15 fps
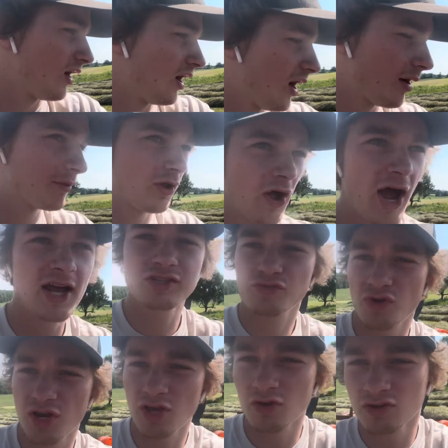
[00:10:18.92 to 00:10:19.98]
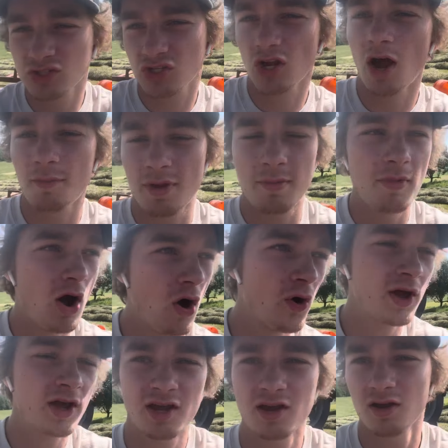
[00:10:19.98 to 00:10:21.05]
In the last video, you saw me
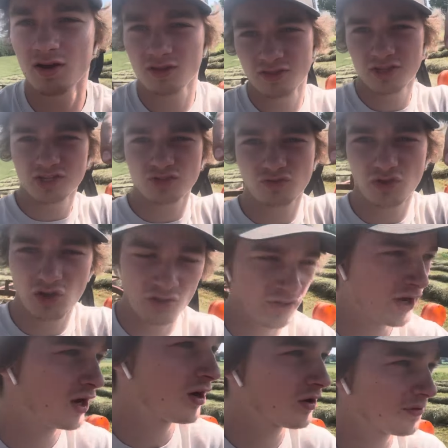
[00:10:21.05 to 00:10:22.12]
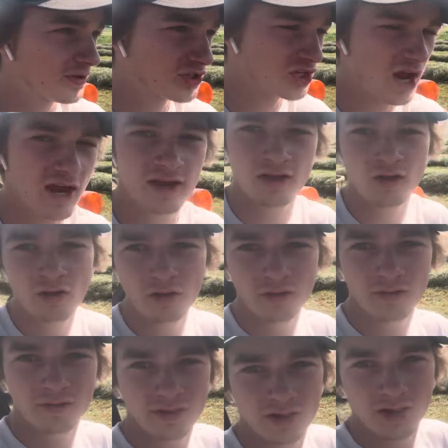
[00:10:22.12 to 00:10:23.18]
mowing this field here, side hill.
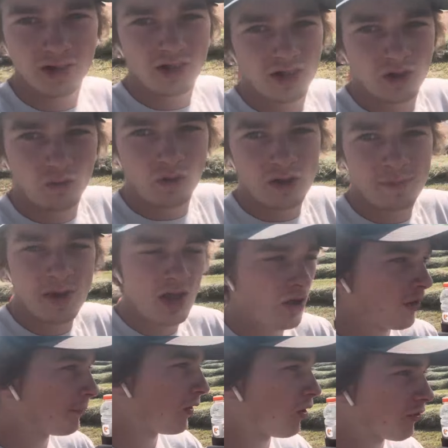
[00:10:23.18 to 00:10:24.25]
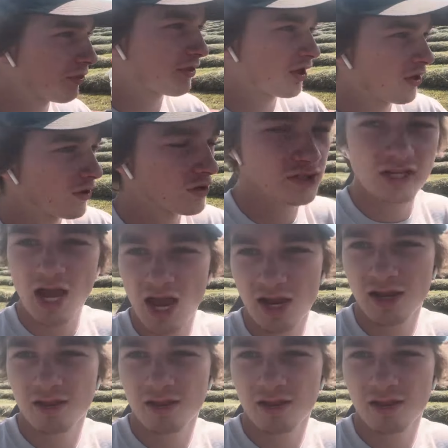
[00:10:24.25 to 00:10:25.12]
We baled both the other side